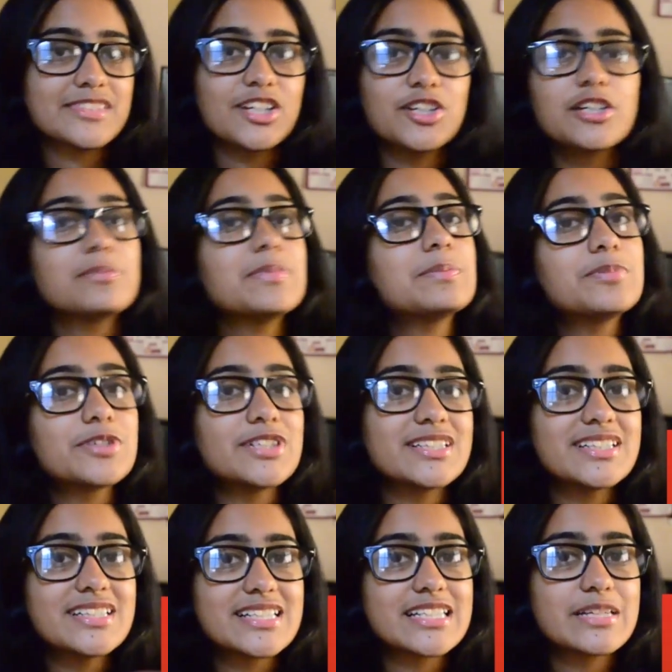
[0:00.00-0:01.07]
I will be put in
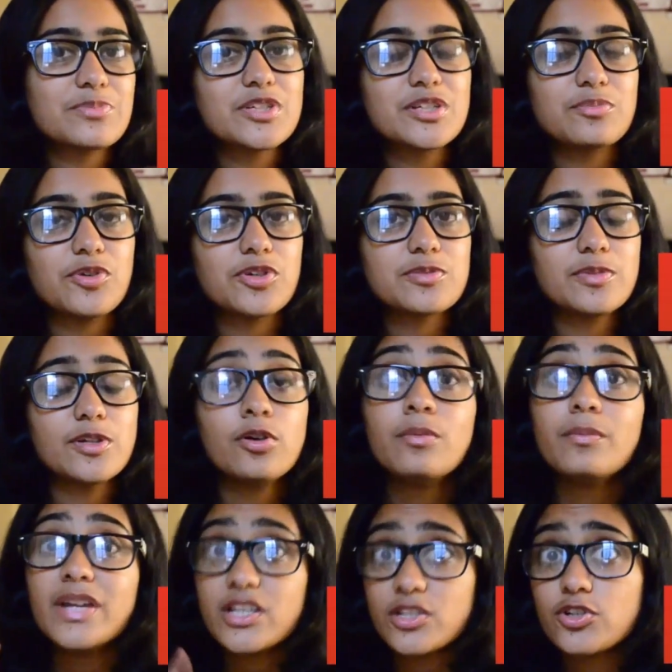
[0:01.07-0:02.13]
the description box below.
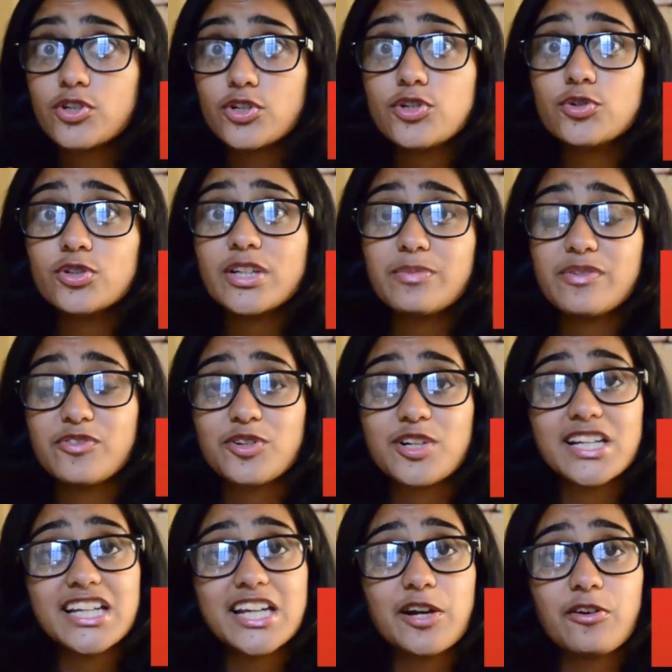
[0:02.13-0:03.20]
Make sure you do that before
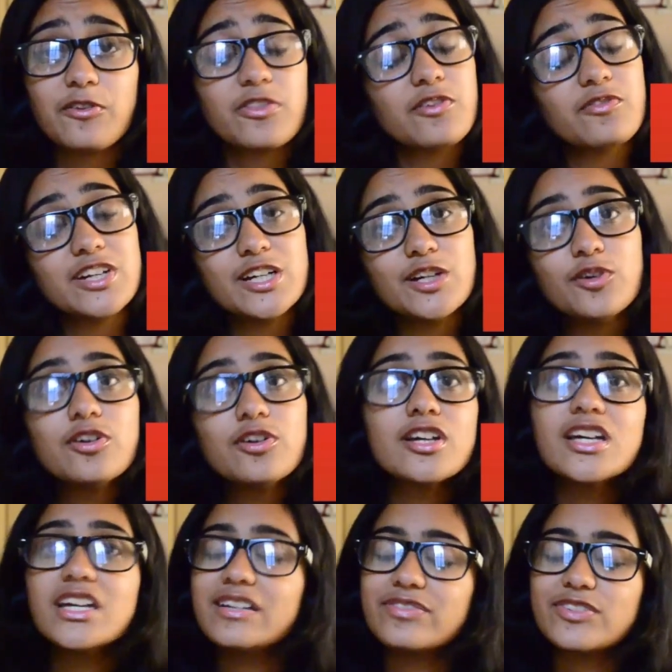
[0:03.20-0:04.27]
clicking out of the window
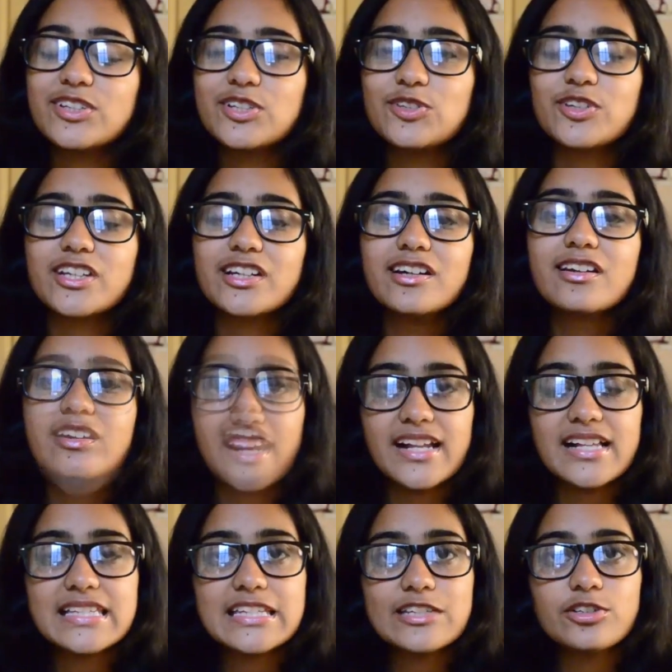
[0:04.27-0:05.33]
if you're new here. And
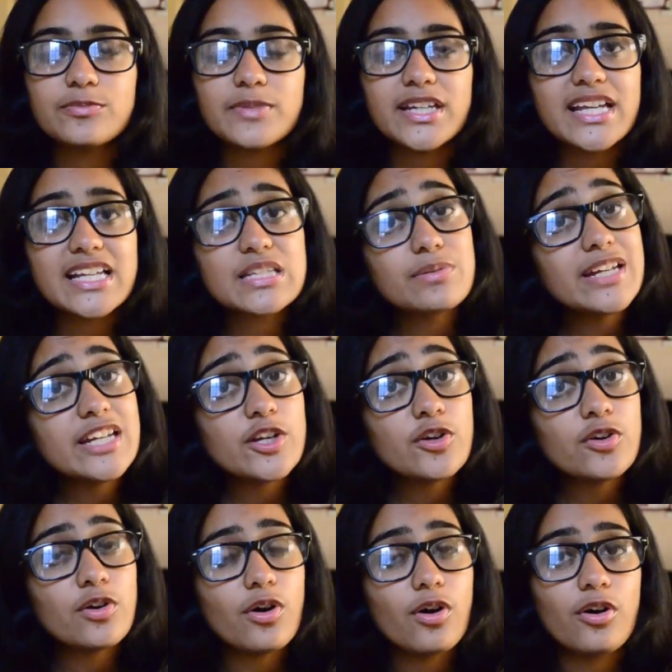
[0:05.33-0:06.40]
I'll see you in my next
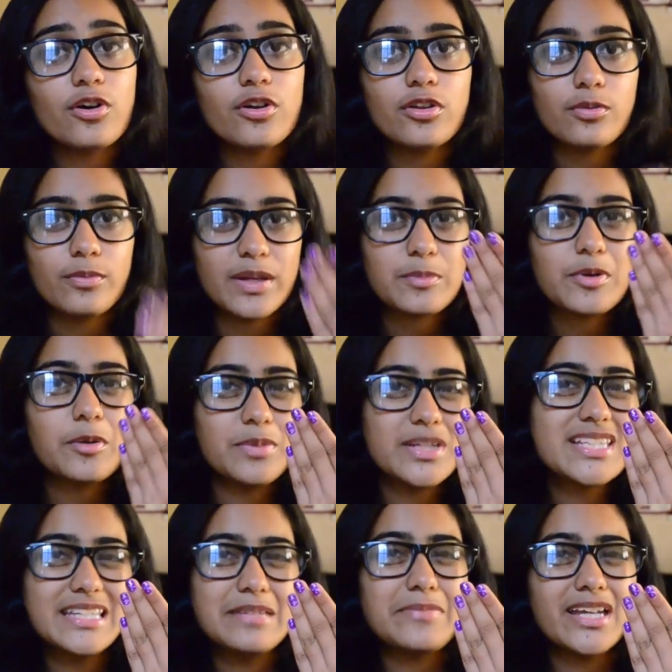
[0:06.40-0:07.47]
video, or you might probably
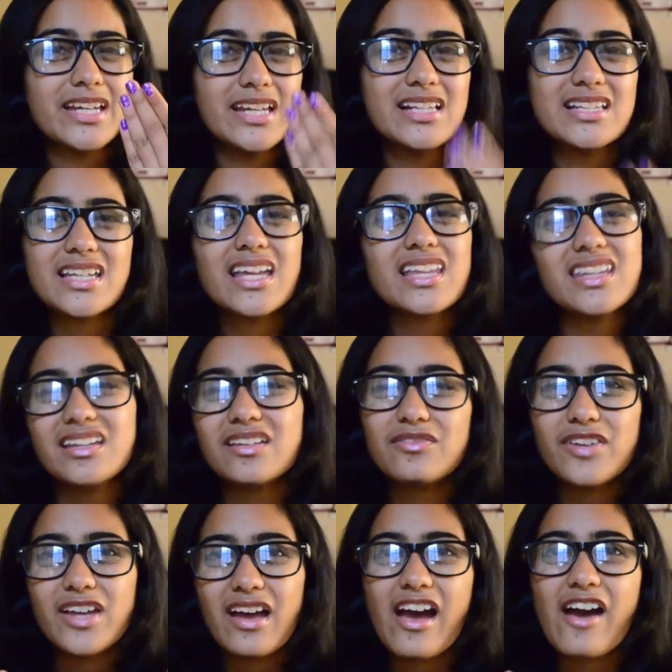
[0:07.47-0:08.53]
see my nails. I think
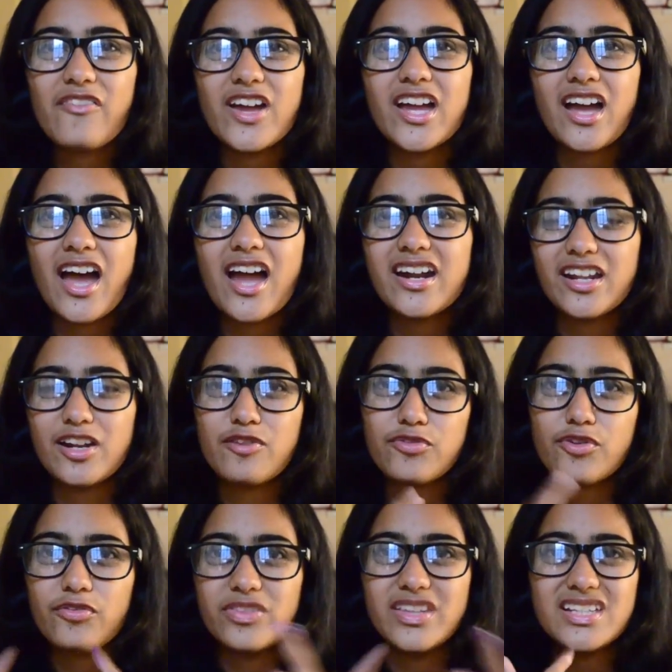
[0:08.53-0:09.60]
we have had enough
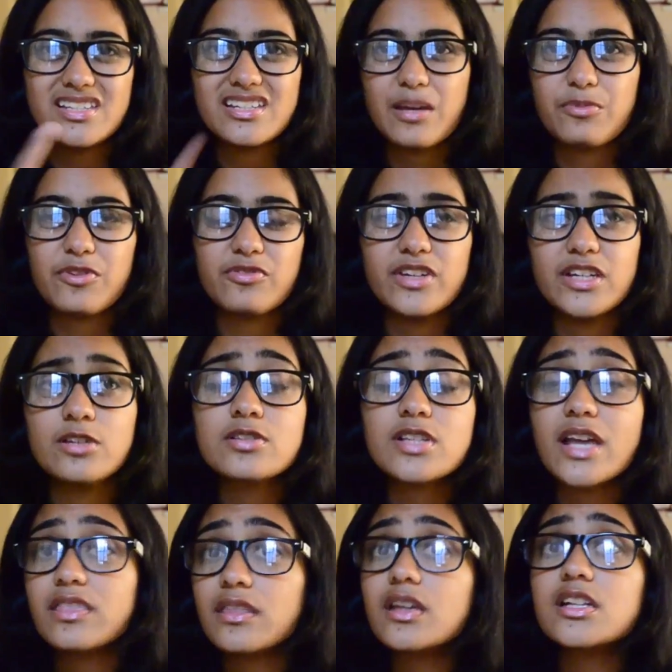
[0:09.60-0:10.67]
of this type of videos.
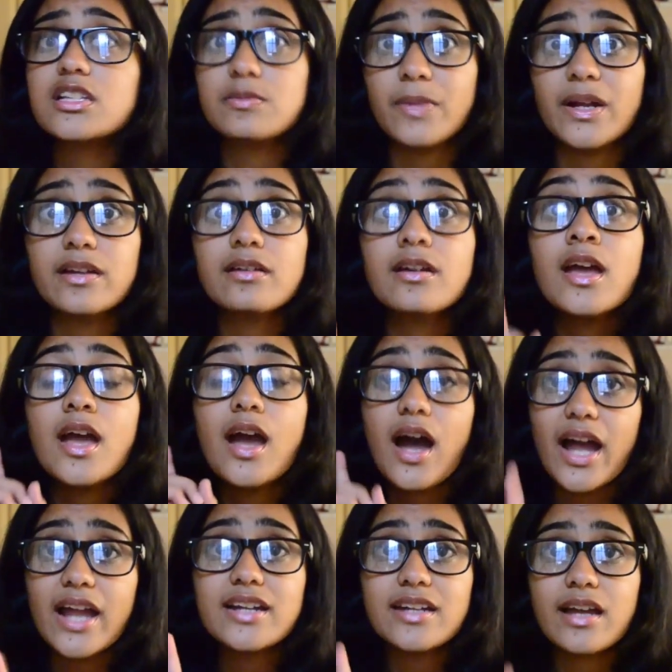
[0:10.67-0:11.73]
I think it's better,
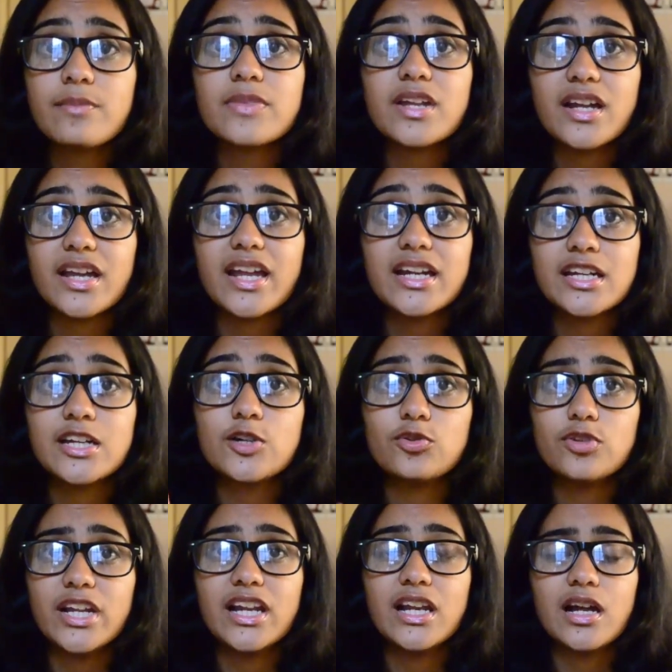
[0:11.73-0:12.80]
high time that I get into
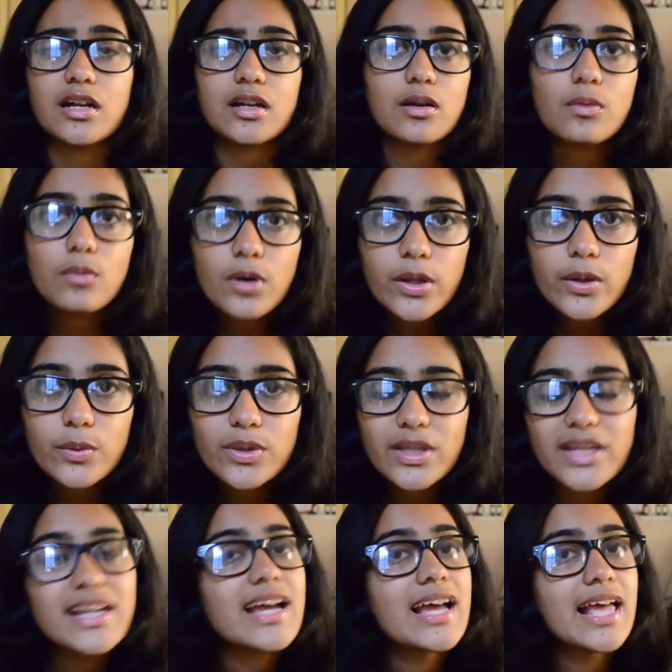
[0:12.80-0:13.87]
nail art. What do you think?